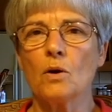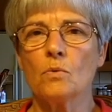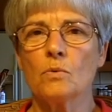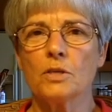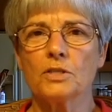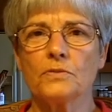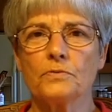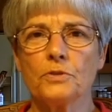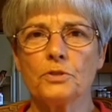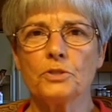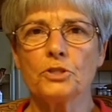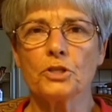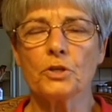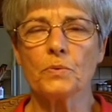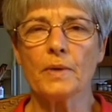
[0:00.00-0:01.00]
which
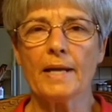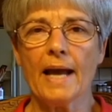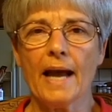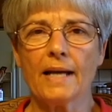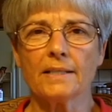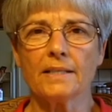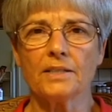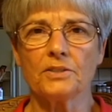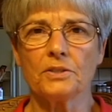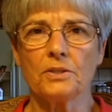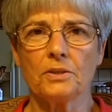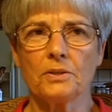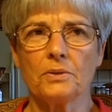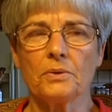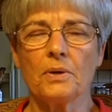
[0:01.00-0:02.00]
foods you're reacting
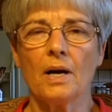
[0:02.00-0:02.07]
to.